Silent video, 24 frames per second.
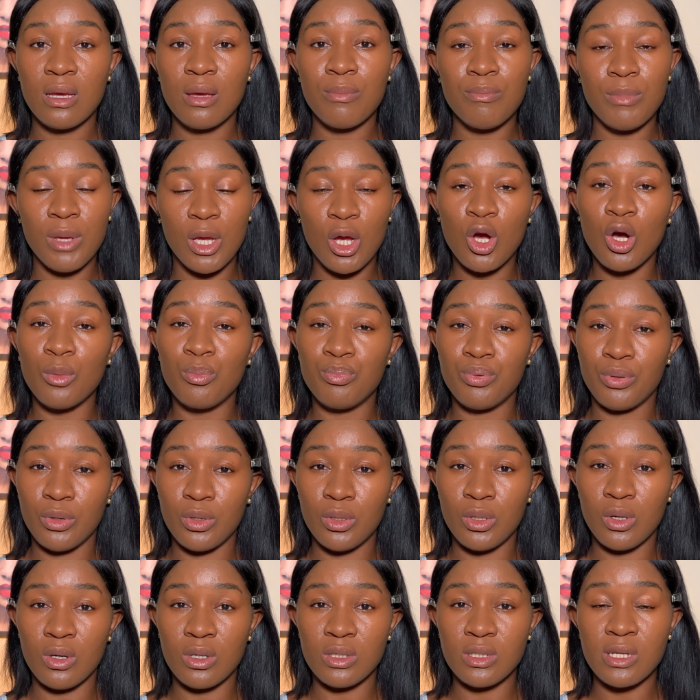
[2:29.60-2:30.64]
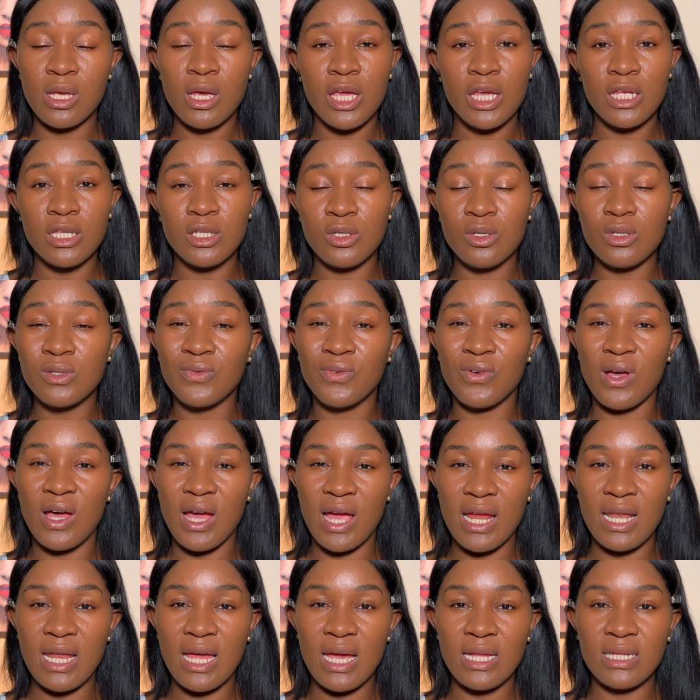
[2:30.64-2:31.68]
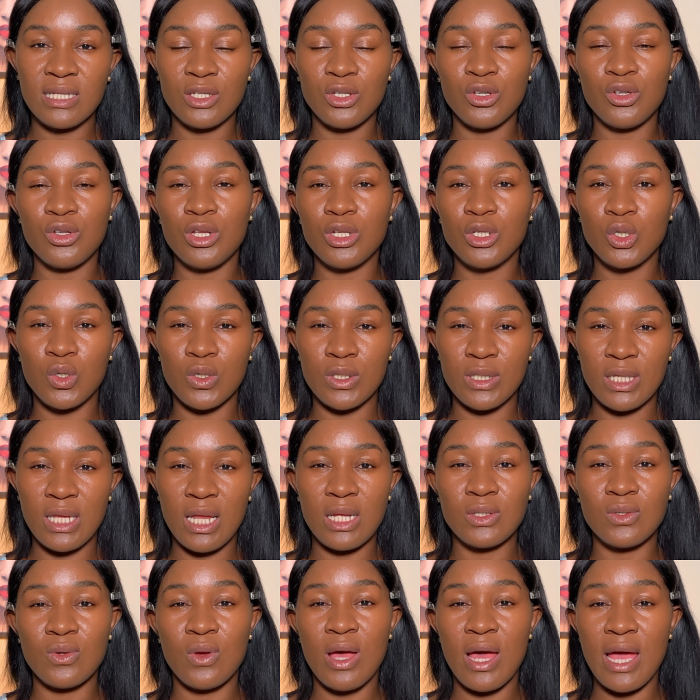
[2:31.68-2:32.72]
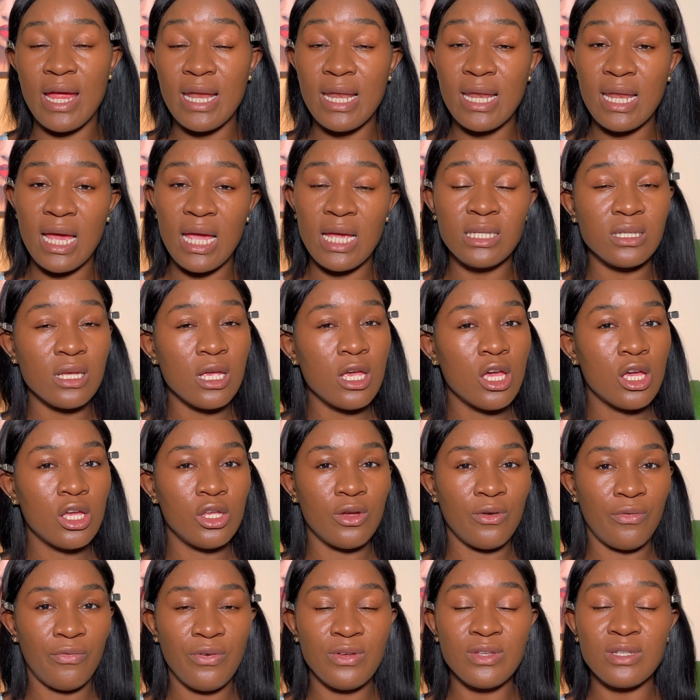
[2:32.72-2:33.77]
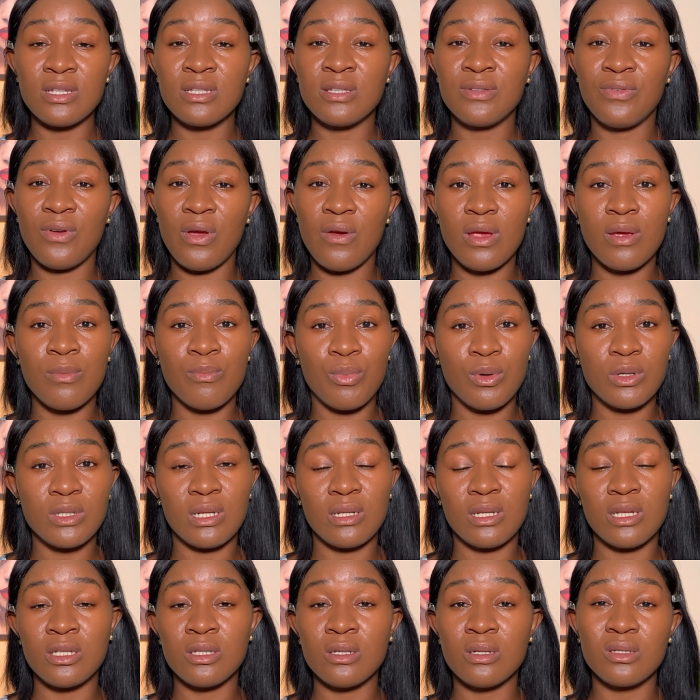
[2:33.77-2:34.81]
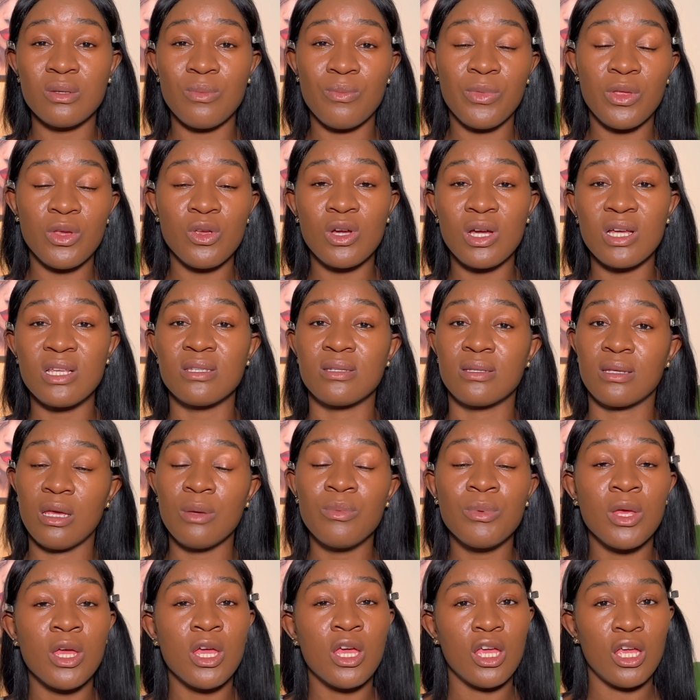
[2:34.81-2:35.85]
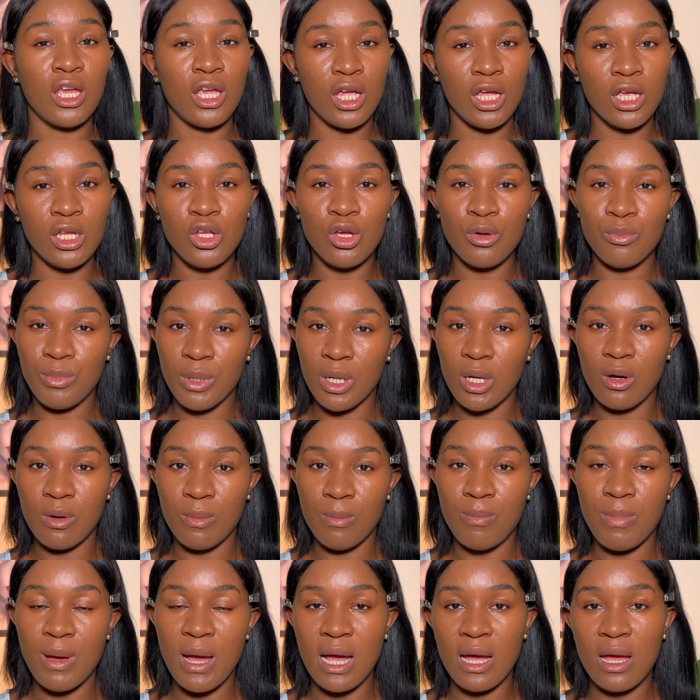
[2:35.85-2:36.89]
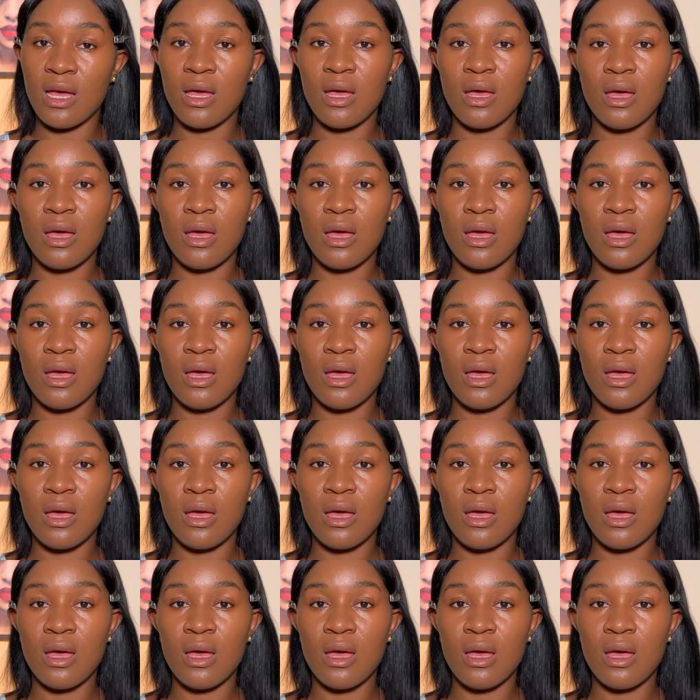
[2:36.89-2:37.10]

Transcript: makeup product. It's used for highlighting. You need concealer to highlight your face. It's very important. It's not something you can skip in your makeup bag.